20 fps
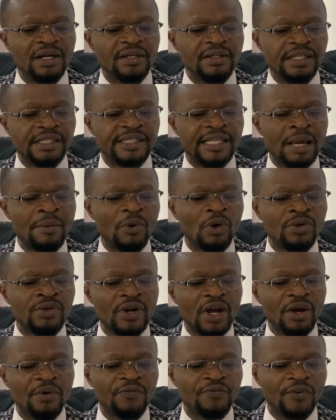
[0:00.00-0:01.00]
The same
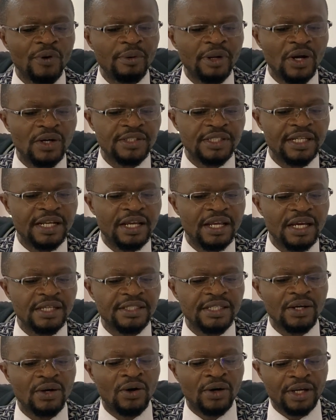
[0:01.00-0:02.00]
Odunayo from Lagos State, Nigeria.
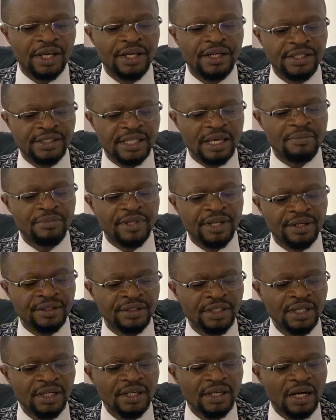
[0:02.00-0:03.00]
Say, okay, the same thing.
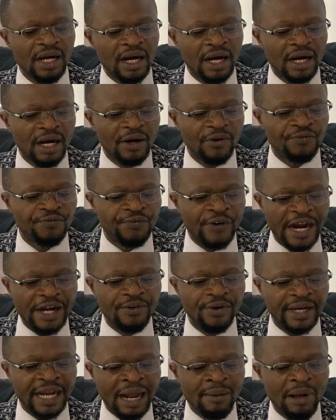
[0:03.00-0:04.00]

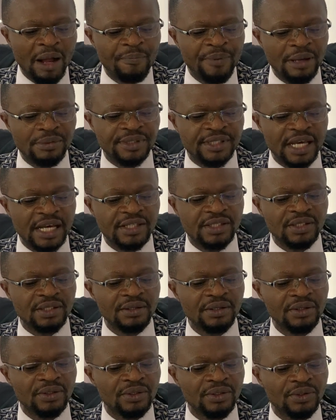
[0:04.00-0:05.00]
Frederick Amabeb says,
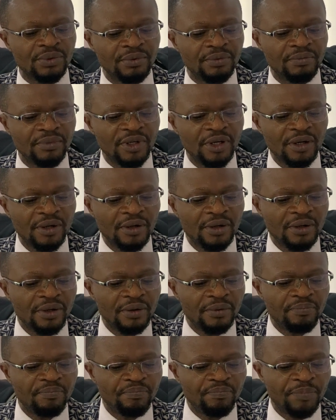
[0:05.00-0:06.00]

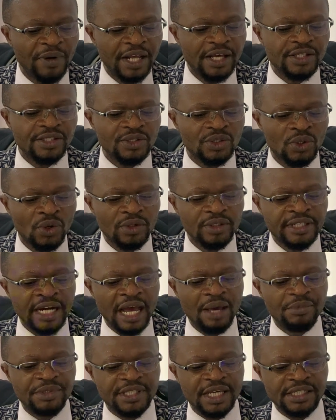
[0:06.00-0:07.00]
please, good day,
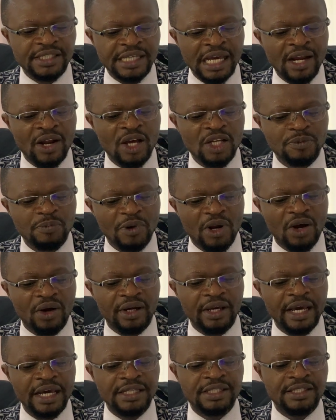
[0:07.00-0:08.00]
Mr. Selon's
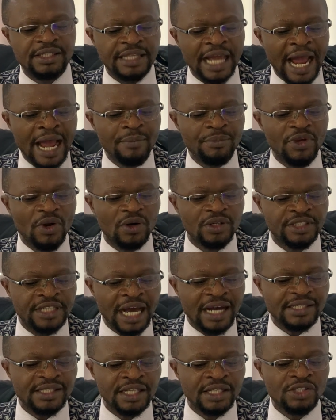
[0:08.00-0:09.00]
blog. It's time your
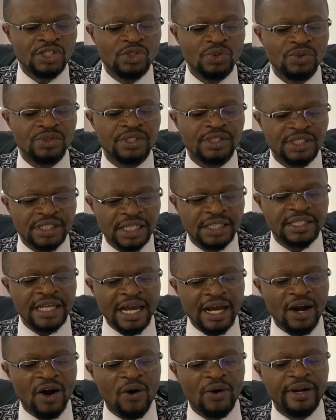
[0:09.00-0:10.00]
Jackson should sit
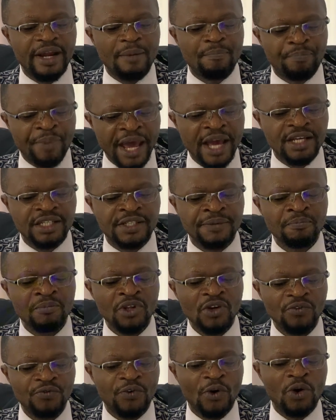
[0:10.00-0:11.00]
on the bench
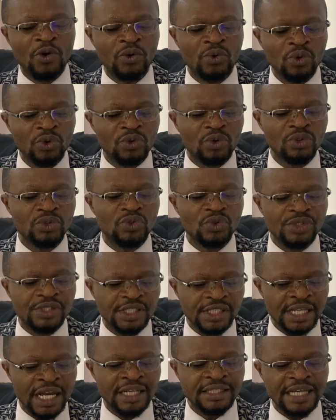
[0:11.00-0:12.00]
for Nkuku to
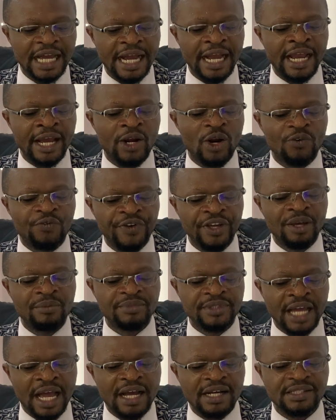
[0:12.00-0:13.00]
start ahead of him.
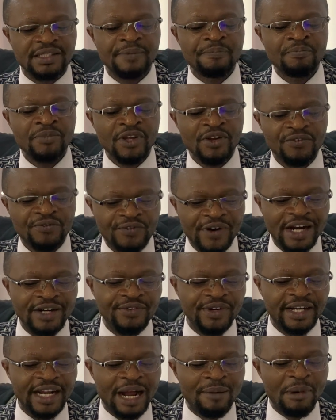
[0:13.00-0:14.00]
Thanks,
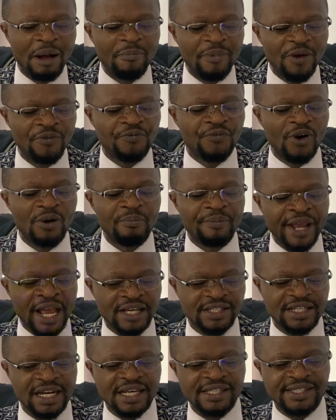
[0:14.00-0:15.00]
Frederick Amabe from
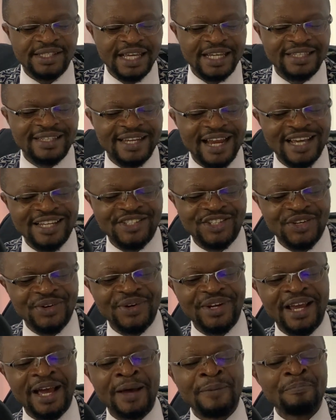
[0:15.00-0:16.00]
Bayelsa State,
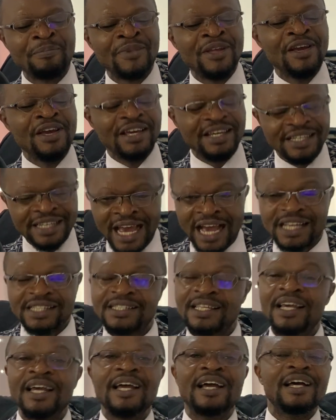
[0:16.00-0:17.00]
Nigeria.
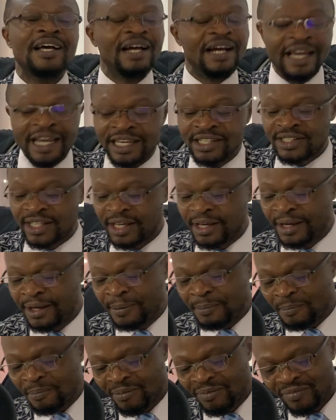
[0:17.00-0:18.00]
Yes, you see,
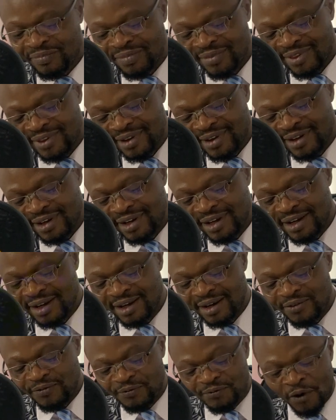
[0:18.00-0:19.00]

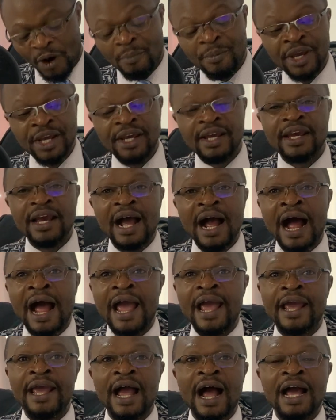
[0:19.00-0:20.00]
for me,
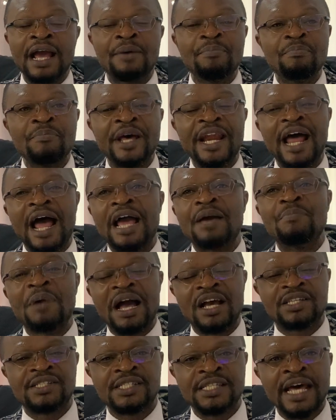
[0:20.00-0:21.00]
I
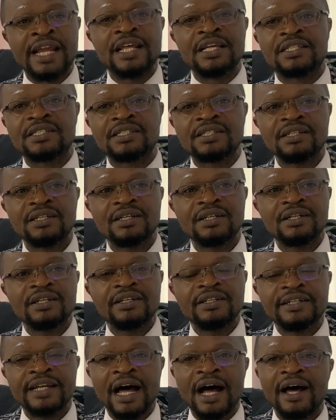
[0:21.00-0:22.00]
said it,
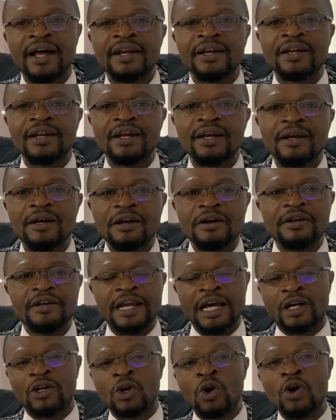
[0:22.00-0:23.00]
that
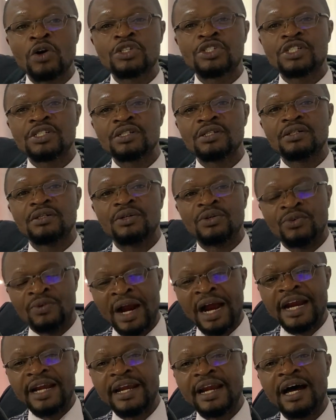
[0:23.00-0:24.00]
the coach
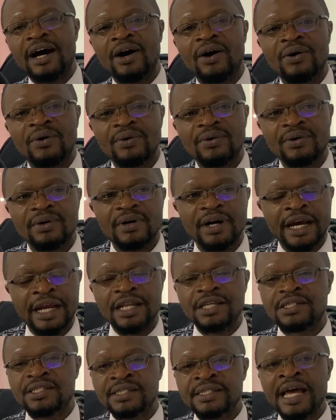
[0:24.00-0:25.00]
right now, it
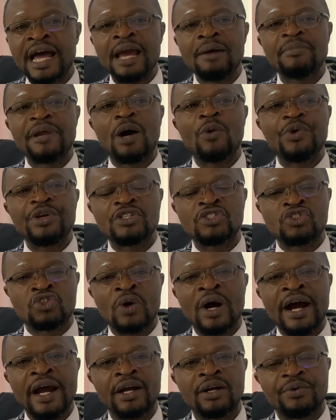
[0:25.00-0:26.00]
is time that we
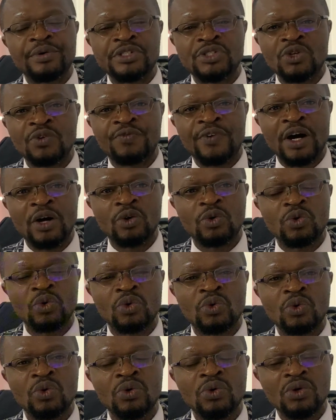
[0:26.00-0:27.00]
try Christopher
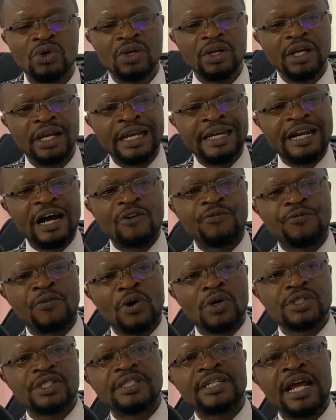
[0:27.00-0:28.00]
Nkuku in that
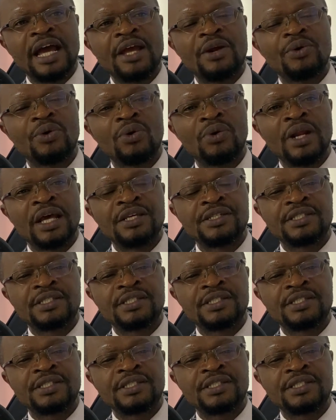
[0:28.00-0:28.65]
first 9 role and